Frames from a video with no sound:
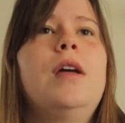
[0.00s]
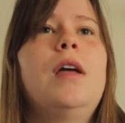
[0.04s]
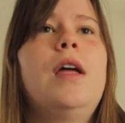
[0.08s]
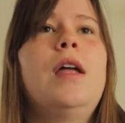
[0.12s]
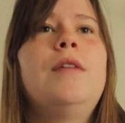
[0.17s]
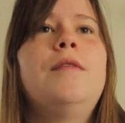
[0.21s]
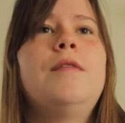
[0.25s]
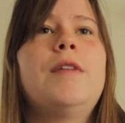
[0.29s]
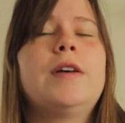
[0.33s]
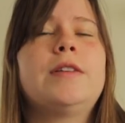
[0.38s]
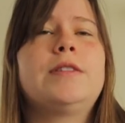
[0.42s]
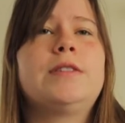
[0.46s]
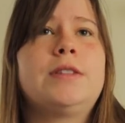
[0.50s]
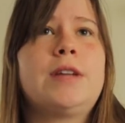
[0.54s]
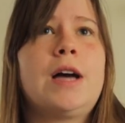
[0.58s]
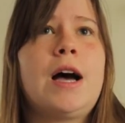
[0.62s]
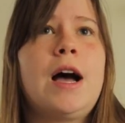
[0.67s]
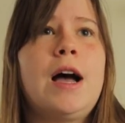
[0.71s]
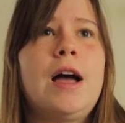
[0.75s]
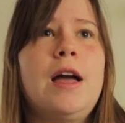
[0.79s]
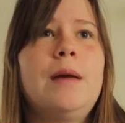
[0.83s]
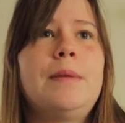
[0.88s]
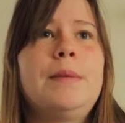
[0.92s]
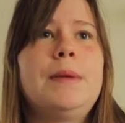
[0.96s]
invest
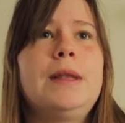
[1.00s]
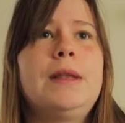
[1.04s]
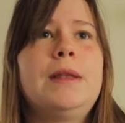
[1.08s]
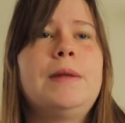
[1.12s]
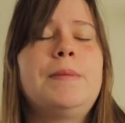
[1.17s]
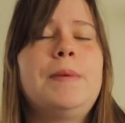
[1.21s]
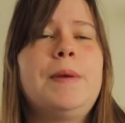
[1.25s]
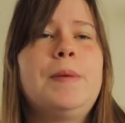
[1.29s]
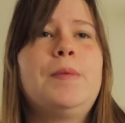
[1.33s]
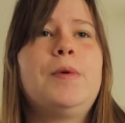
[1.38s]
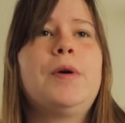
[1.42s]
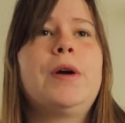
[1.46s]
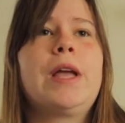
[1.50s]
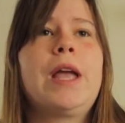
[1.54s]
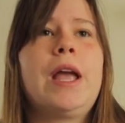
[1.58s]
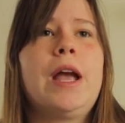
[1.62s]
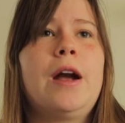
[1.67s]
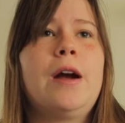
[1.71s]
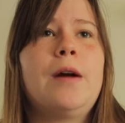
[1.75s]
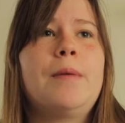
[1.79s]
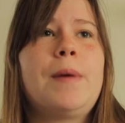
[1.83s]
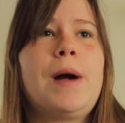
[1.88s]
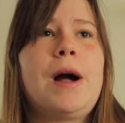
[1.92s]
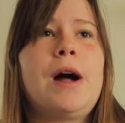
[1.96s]
time in the people I
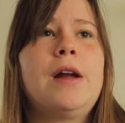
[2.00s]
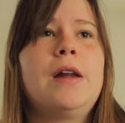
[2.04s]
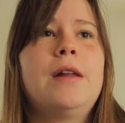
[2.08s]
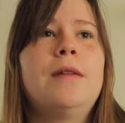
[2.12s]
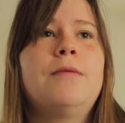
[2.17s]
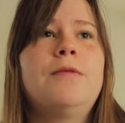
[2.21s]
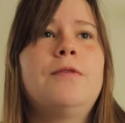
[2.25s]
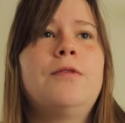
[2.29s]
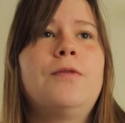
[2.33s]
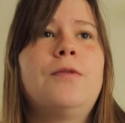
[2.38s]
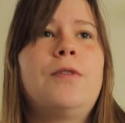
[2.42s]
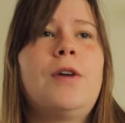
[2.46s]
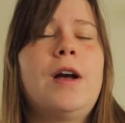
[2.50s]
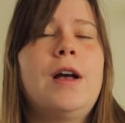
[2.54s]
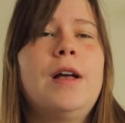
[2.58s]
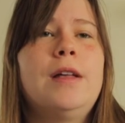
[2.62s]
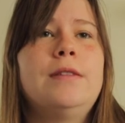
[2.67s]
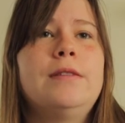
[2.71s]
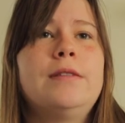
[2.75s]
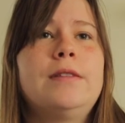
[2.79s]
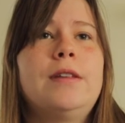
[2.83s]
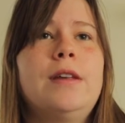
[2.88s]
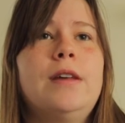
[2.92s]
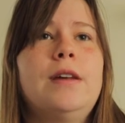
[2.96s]
care about and
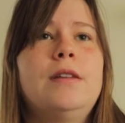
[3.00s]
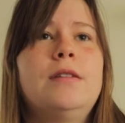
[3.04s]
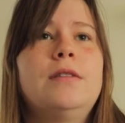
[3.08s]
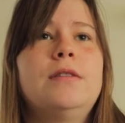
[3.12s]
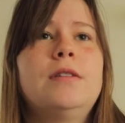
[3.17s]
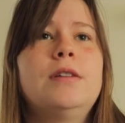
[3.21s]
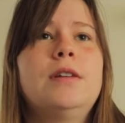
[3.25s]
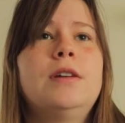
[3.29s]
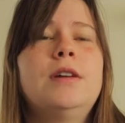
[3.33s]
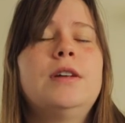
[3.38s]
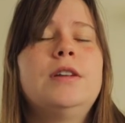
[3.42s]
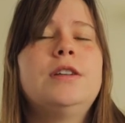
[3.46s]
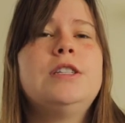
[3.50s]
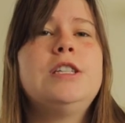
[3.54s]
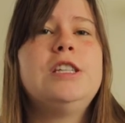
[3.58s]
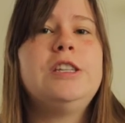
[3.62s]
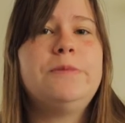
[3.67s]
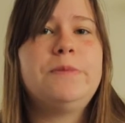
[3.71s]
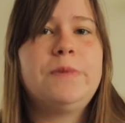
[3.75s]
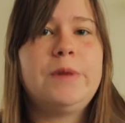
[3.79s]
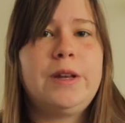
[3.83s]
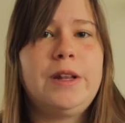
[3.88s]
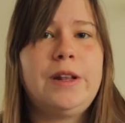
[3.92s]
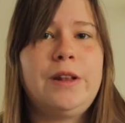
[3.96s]
friends and
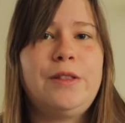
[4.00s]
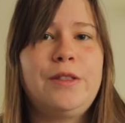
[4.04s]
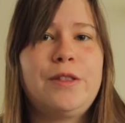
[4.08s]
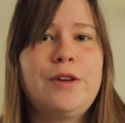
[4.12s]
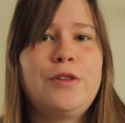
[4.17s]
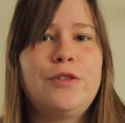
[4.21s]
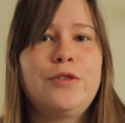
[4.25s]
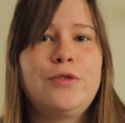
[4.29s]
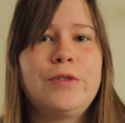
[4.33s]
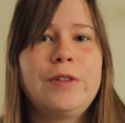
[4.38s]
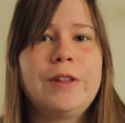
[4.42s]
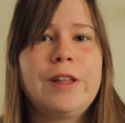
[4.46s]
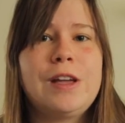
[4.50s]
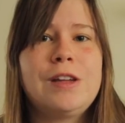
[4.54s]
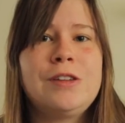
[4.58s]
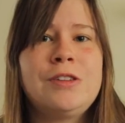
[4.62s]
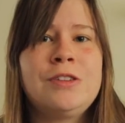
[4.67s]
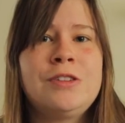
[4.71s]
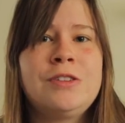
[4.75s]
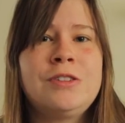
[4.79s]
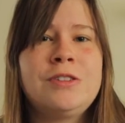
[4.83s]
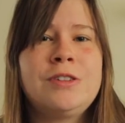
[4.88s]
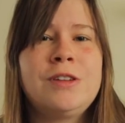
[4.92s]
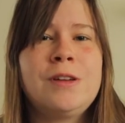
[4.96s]
deepening those
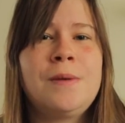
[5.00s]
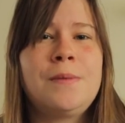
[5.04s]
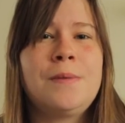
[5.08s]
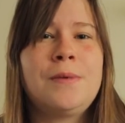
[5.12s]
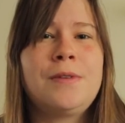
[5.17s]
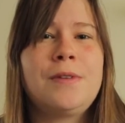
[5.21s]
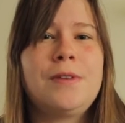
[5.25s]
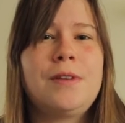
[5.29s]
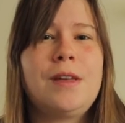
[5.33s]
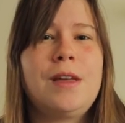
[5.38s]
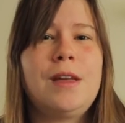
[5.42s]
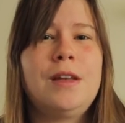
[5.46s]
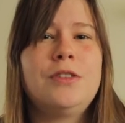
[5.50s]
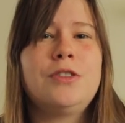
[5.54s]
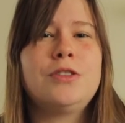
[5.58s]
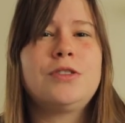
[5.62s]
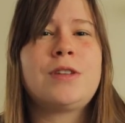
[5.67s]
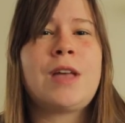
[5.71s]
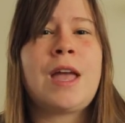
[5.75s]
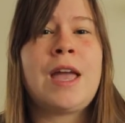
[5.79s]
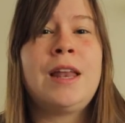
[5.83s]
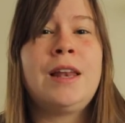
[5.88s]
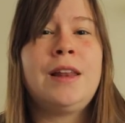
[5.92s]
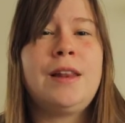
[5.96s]
relationships and
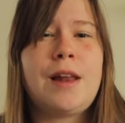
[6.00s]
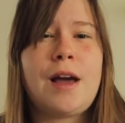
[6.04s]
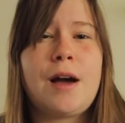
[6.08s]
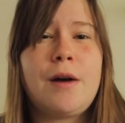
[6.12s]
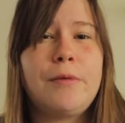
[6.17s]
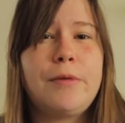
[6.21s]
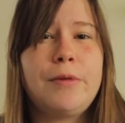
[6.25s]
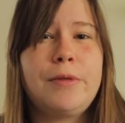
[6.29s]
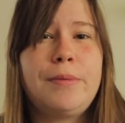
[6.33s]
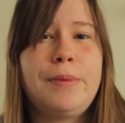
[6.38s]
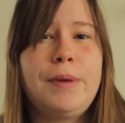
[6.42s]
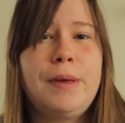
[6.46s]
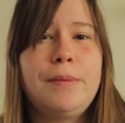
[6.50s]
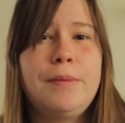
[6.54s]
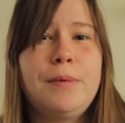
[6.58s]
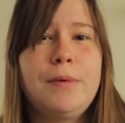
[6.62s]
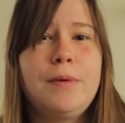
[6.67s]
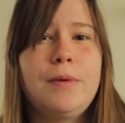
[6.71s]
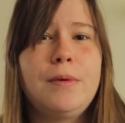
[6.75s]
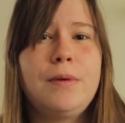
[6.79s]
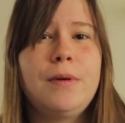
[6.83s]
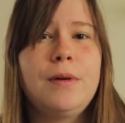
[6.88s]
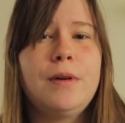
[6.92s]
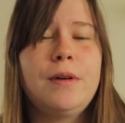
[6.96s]
just hanging out with
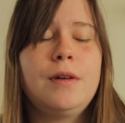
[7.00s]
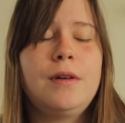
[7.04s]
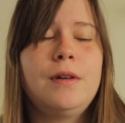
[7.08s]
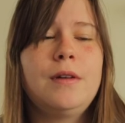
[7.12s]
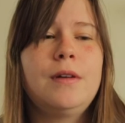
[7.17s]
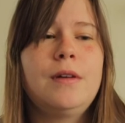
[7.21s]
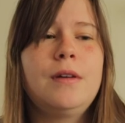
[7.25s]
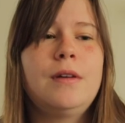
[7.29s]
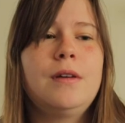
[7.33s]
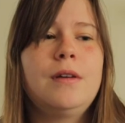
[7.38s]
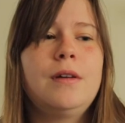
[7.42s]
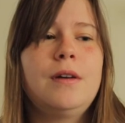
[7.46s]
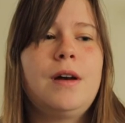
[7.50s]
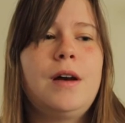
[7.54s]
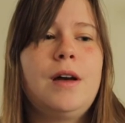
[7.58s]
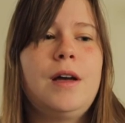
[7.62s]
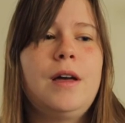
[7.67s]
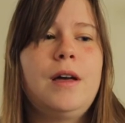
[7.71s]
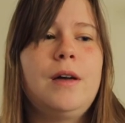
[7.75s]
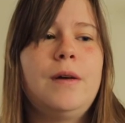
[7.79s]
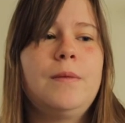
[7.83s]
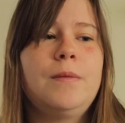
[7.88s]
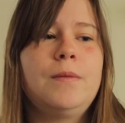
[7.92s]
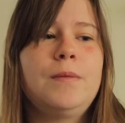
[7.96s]
people,
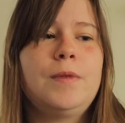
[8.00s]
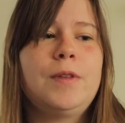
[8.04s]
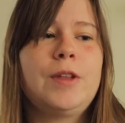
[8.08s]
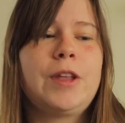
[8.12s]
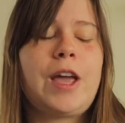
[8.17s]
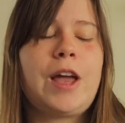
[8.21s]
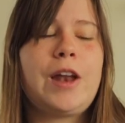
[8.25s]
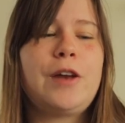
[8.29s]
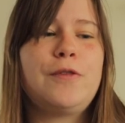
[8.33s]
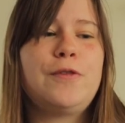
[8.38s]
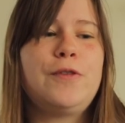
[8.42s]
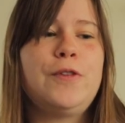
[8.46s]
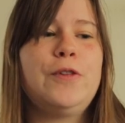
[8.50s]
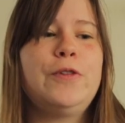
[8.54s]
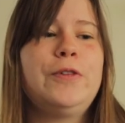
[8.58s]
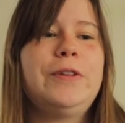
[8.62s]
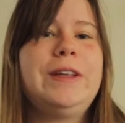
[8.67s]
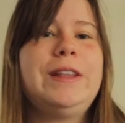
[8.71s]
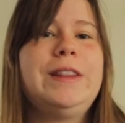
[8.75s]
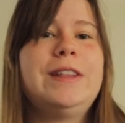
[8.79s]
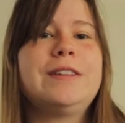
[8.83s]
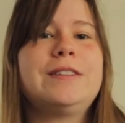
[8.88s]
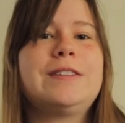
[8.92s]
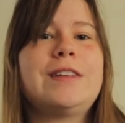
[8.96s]
kind of
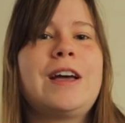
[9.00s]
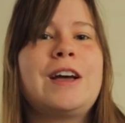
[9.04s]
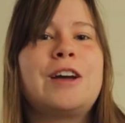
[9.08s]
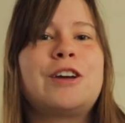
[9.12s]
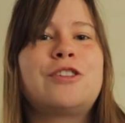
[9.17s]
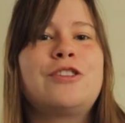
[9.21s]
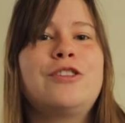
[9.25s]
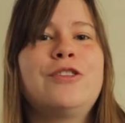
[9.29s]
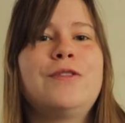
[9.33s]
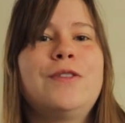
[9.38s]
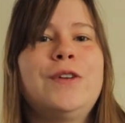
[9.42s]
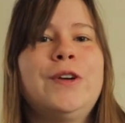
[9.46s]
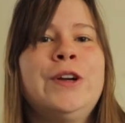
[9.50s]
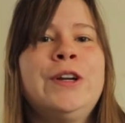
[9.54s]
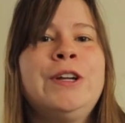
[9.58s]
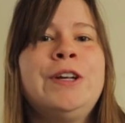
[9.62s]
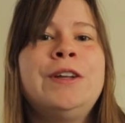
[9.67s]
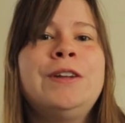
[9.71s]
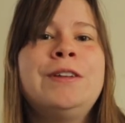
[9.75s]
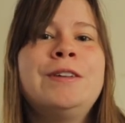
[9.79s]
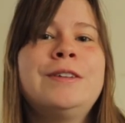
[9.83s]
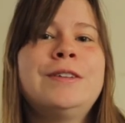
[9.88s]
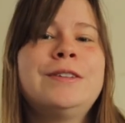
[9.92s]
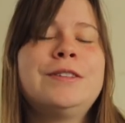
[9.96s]
fueling this
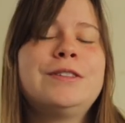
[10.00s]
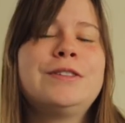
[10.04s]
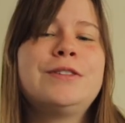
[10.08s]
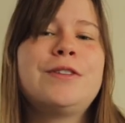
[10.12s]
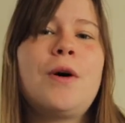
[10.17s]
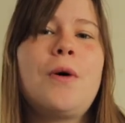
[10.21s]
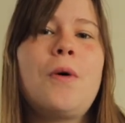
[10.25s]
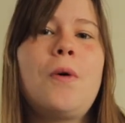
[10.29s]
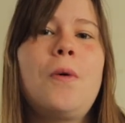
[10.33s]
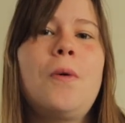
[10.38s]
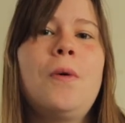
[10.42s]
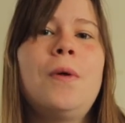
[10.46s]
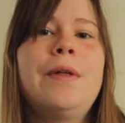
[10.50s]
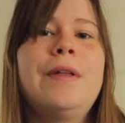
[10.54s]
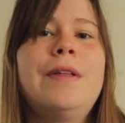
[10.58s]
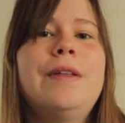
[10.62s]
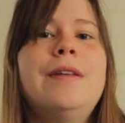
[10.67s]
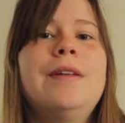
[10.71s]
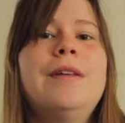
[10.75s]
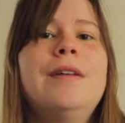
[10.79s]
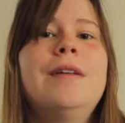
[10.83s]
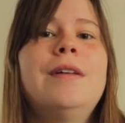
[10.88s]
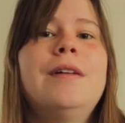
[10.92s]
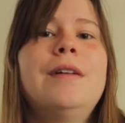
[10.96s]
extroverted soul,
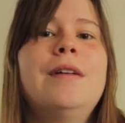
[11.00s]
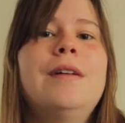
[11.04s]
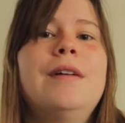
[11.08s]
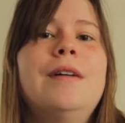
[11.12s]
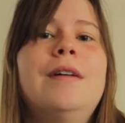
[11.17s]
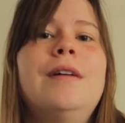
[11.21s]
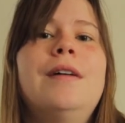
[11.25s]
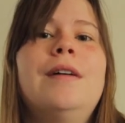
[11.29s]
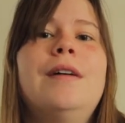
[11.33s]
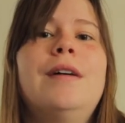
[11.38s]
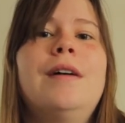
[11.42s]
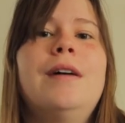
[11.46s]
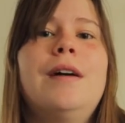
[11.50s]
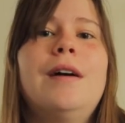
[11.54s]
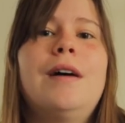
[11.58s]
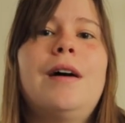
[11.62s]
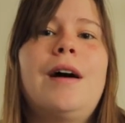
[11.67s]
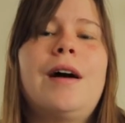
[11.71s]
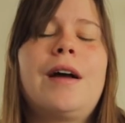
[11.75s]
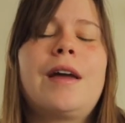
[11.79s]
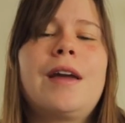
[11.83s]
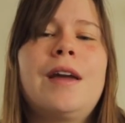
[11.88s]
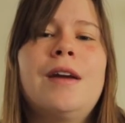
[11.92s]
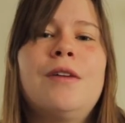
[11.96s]

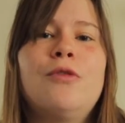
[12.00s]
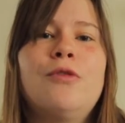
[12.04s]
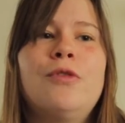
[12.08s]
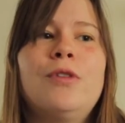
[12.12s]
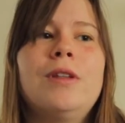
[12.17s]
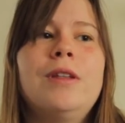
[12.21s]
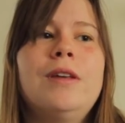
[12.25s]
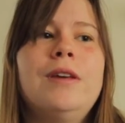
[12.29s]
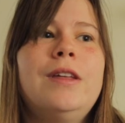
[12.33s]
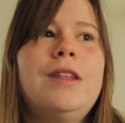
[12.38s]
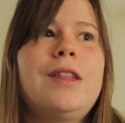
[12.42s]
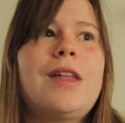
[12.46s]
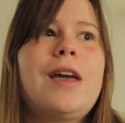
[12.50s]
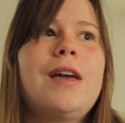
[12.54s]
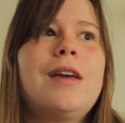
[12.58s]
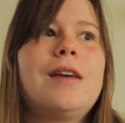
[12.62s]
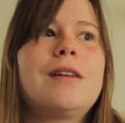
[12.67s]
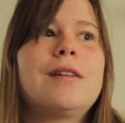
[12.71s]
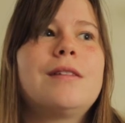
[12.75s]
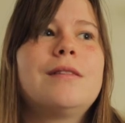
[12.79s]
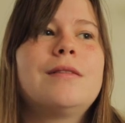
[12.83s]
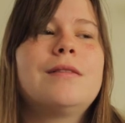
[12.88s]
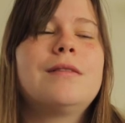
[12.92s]
I get really like